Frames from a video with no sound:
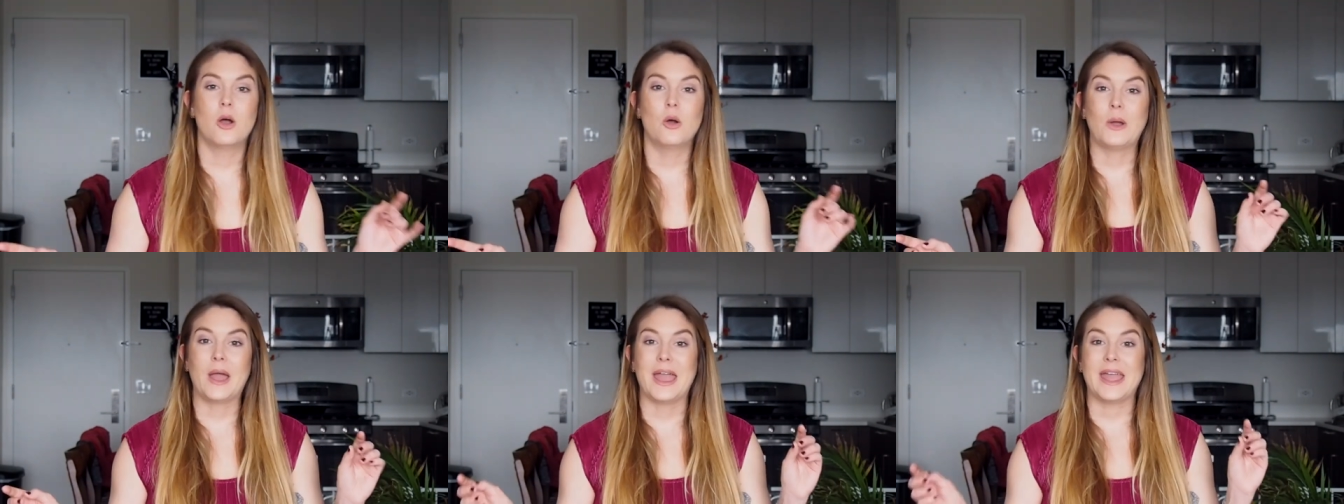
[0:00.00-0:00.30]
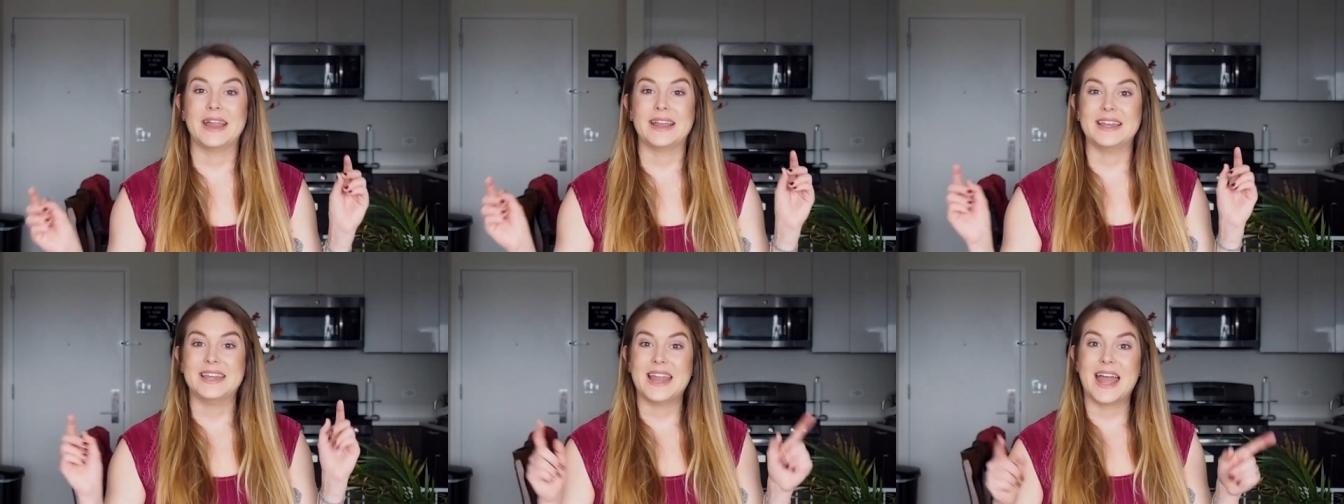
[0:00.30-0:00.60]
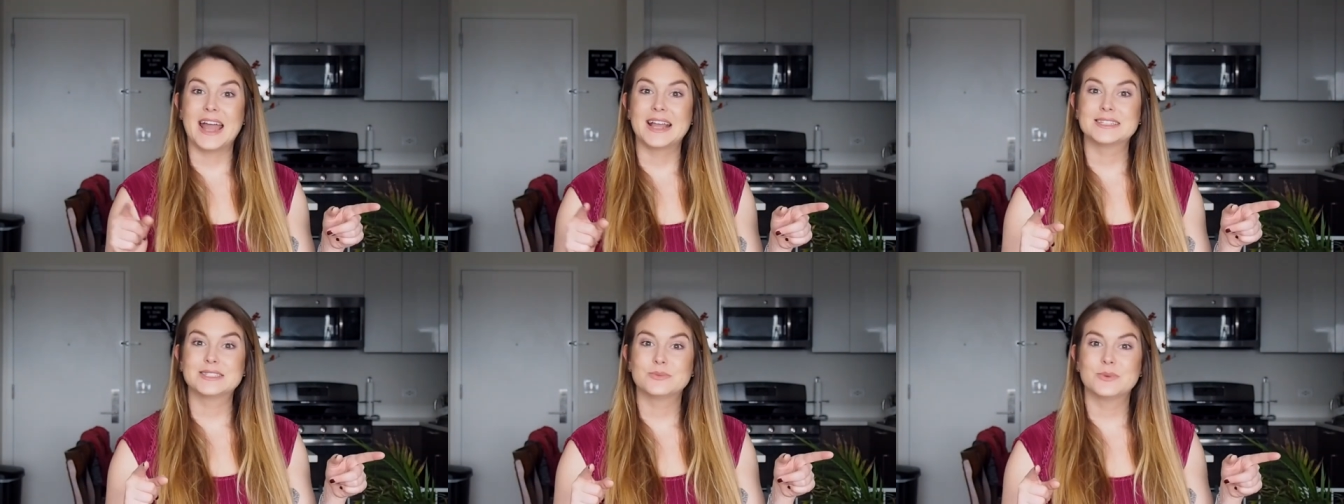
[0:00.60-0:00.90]
Okay,
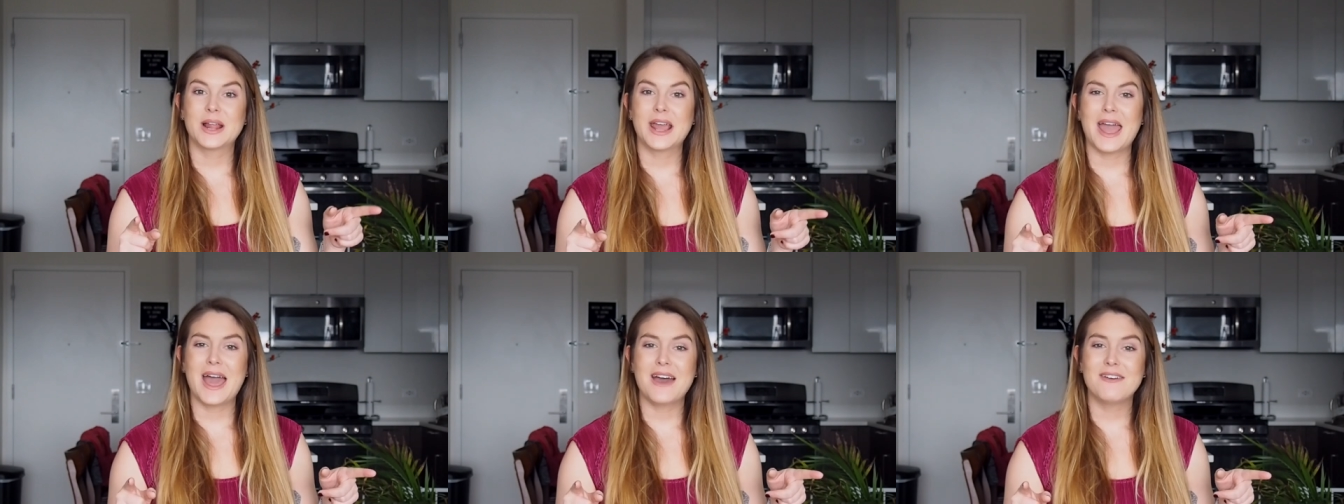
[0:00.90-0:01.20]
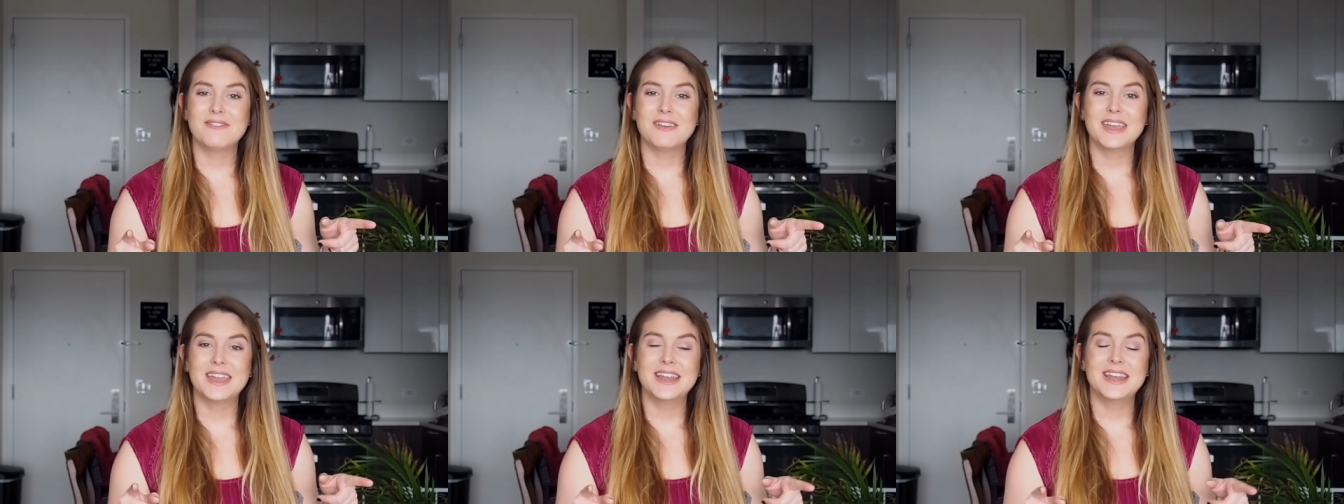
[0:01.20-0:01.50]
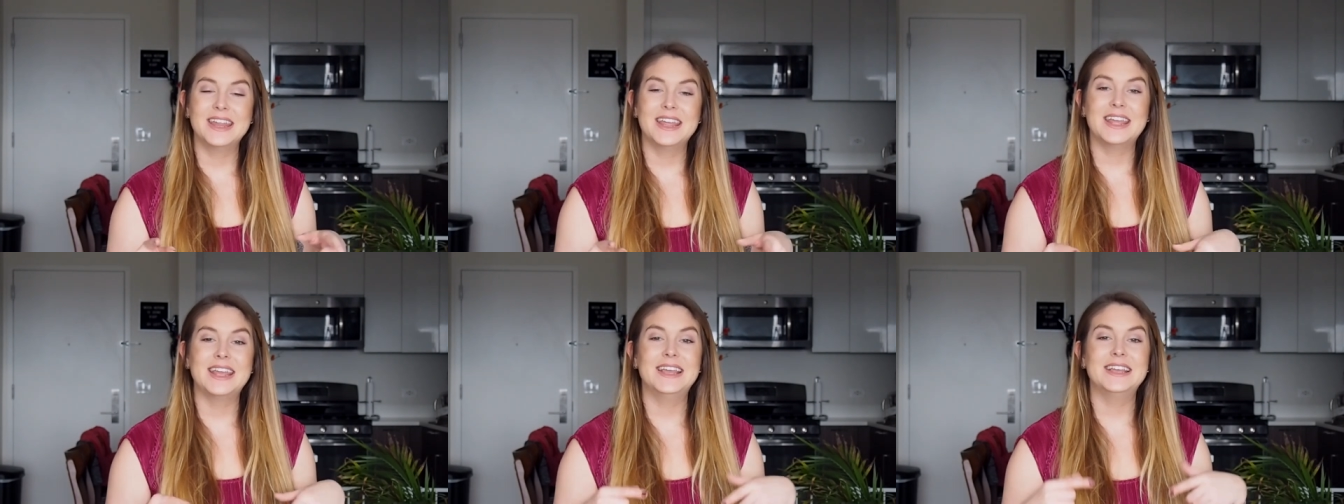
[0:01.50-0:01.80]
next what I have
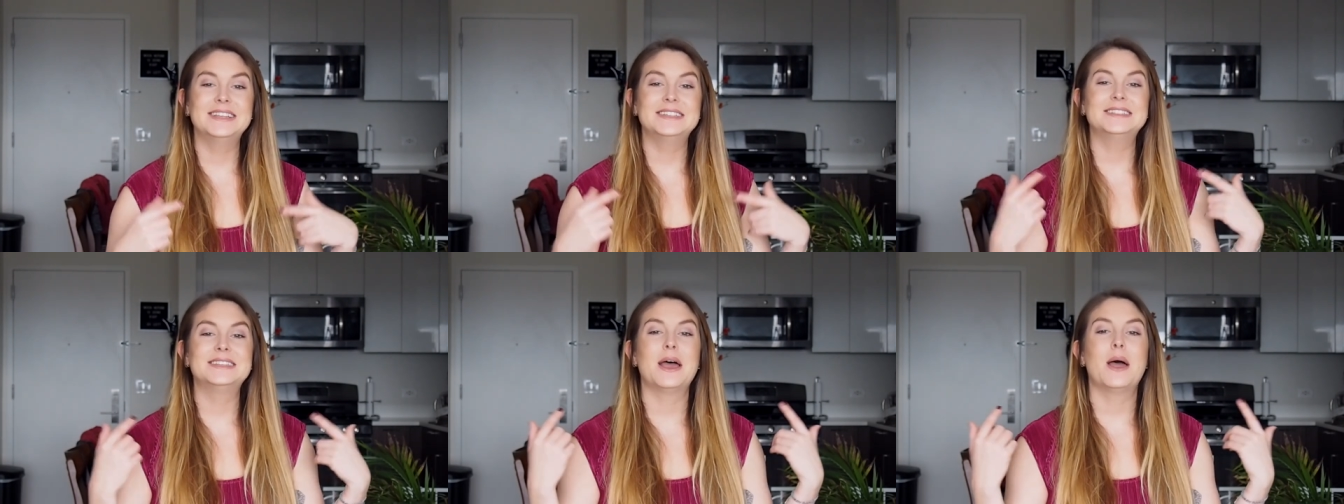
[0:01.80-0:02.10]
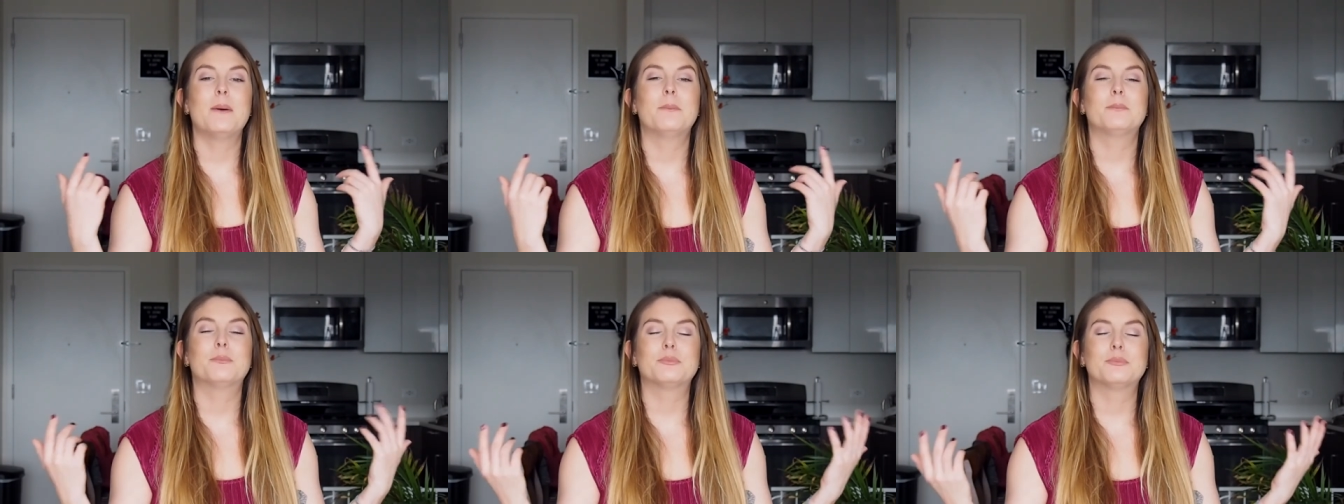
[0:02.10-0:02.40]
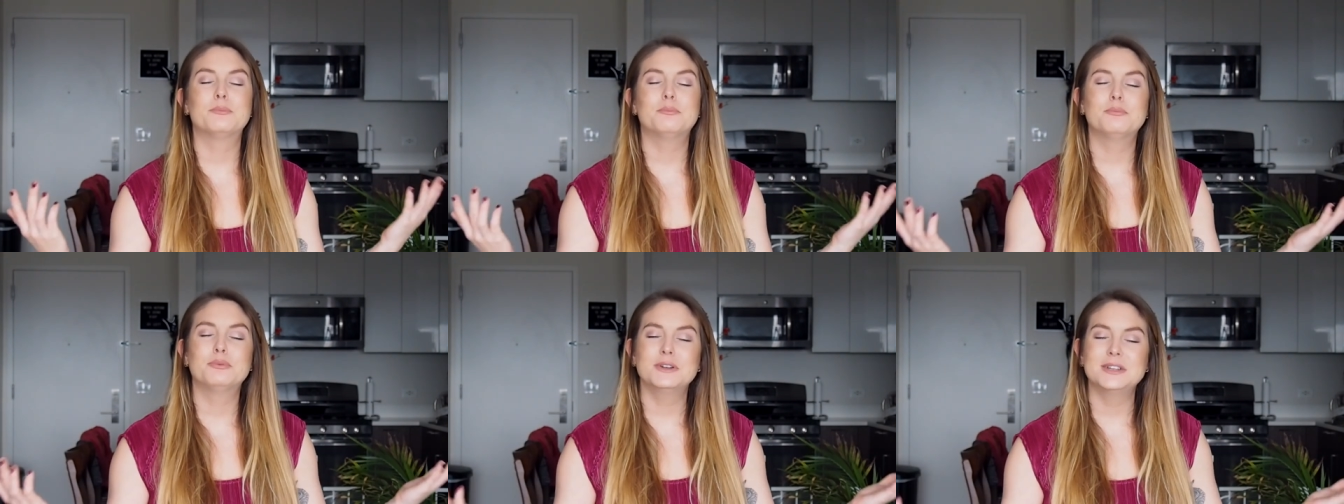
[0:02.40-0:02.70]
in is
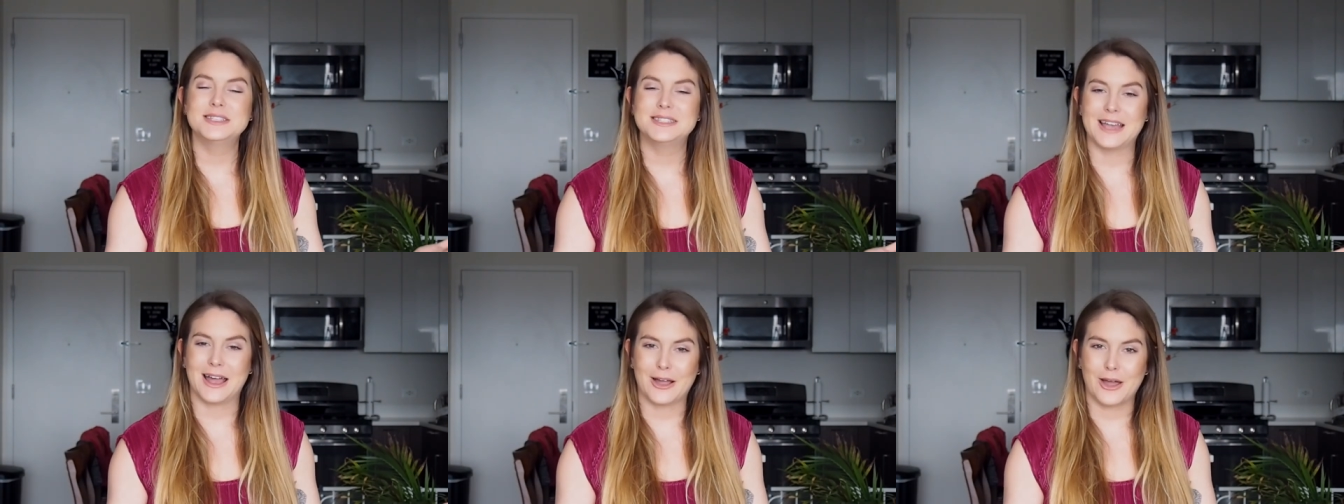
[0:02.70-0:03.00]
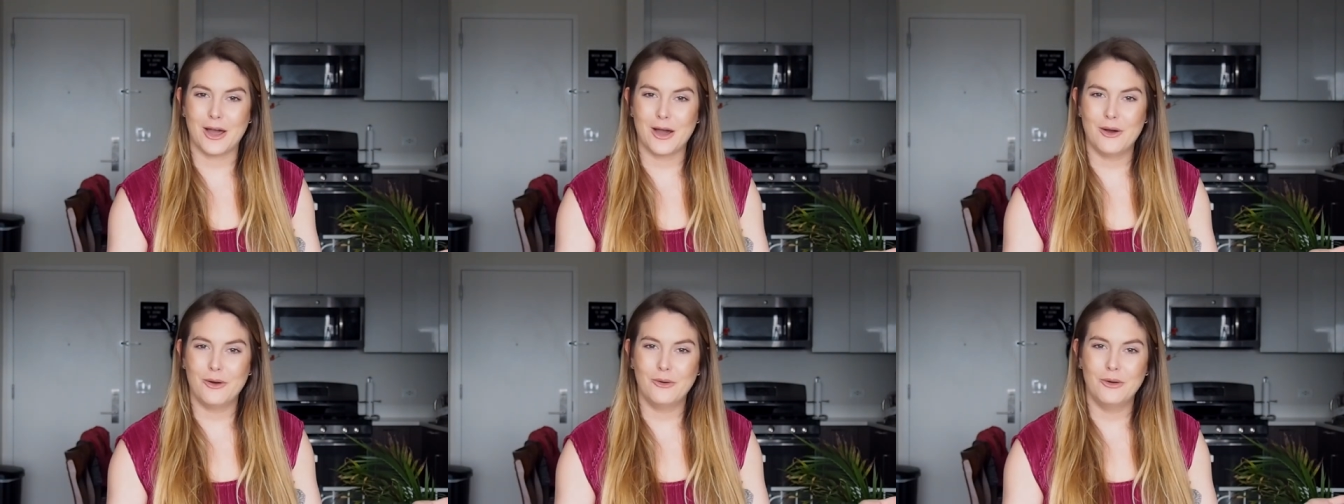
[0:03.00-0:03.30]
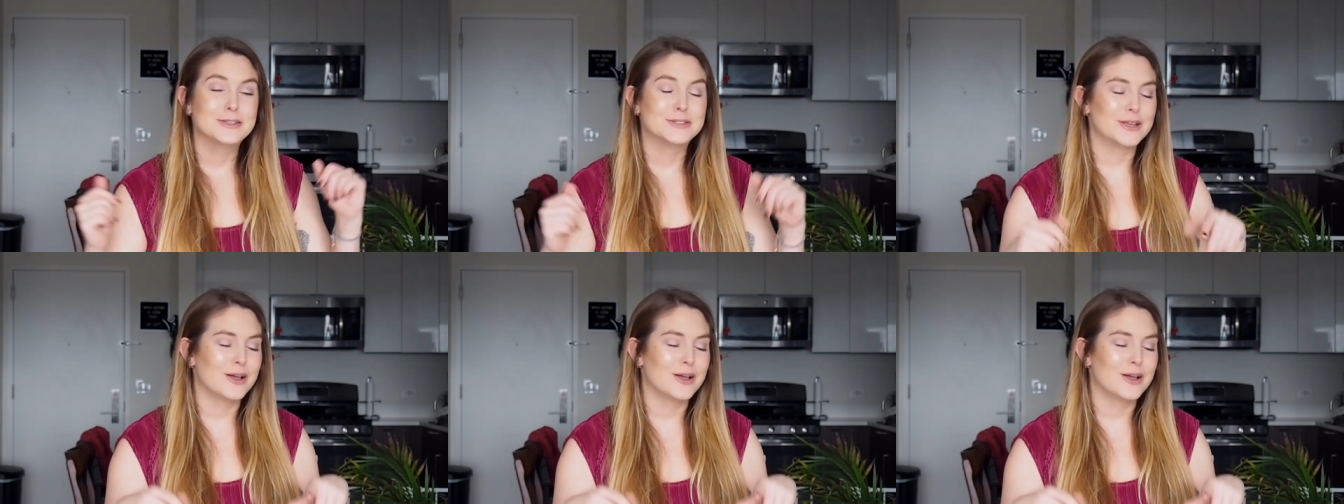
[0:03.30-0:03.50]
Prosecco.